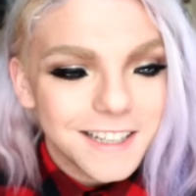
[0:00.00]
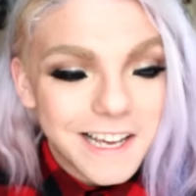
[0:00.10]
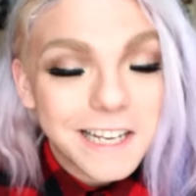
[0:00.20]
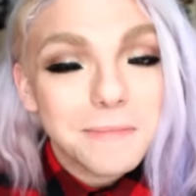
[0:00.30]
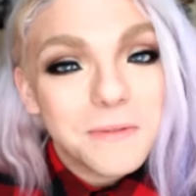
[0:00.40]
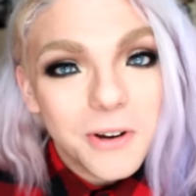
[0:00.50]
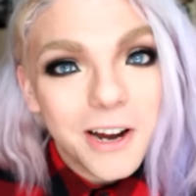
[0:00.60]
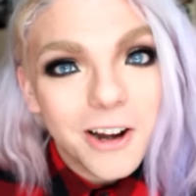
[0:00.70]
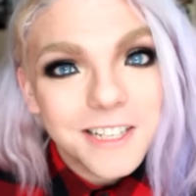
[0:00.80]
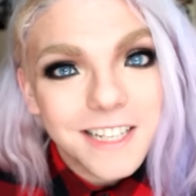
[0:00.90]
it can be
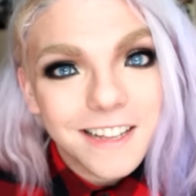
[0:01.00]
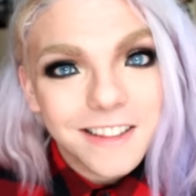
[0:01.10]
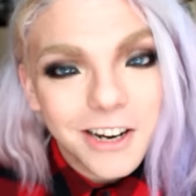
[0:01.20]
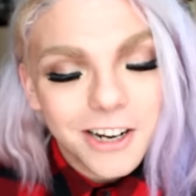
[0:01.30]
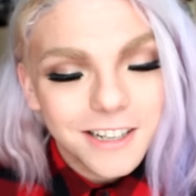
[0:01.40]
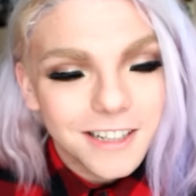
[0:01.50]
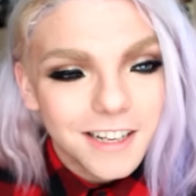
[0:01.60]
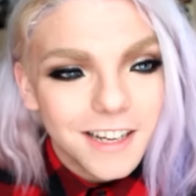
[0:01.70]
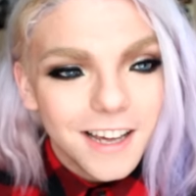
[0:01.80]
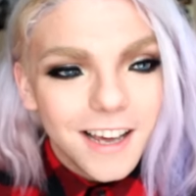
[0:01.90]
very hard to get there.
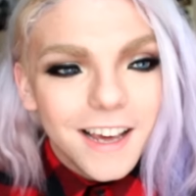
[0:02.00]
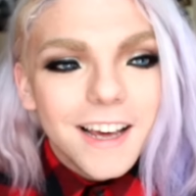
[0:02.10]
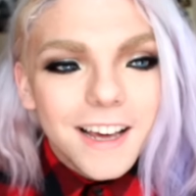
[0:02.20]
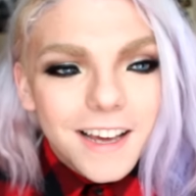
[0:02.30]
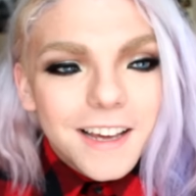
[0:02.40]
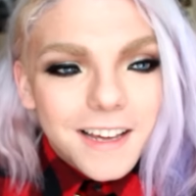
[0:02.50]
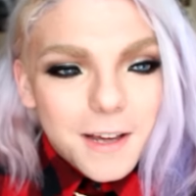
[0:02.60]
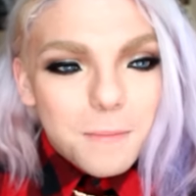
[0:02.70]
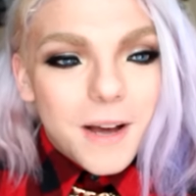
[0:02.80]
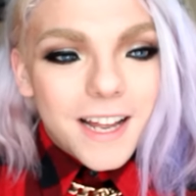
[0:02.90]

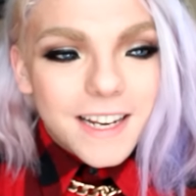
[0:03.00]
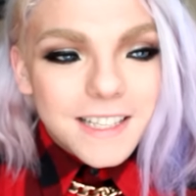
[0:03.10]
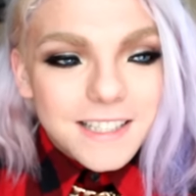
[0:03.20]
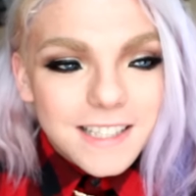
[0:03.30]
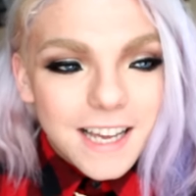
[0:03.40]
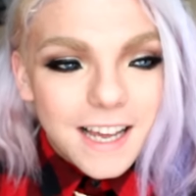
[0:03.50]
But it's...